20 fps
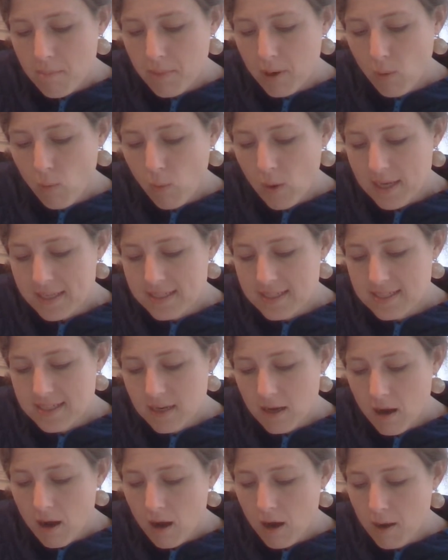But what does
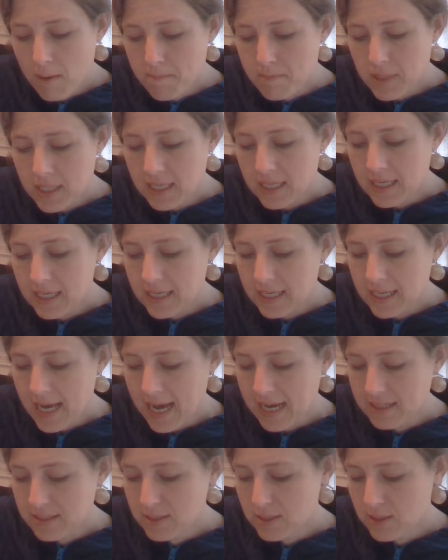it all mean?
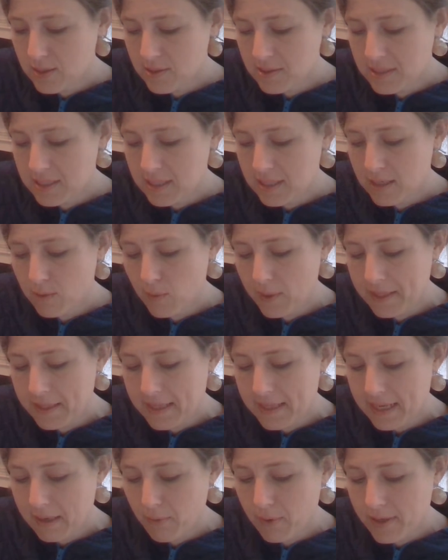Asked Susan when
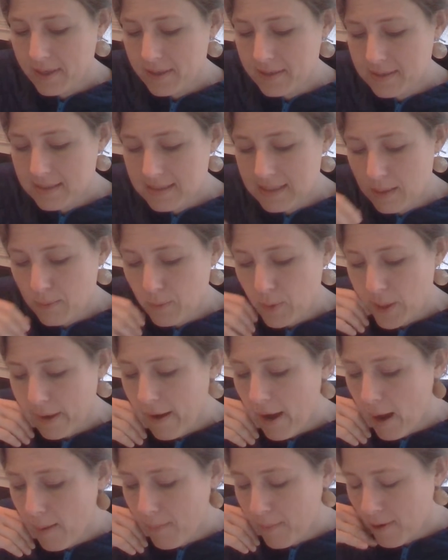they were somewhat
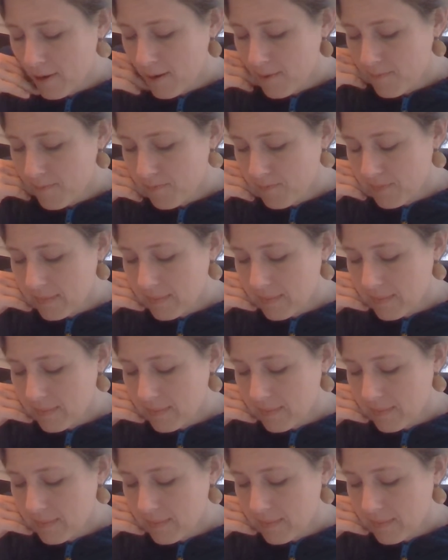calmer.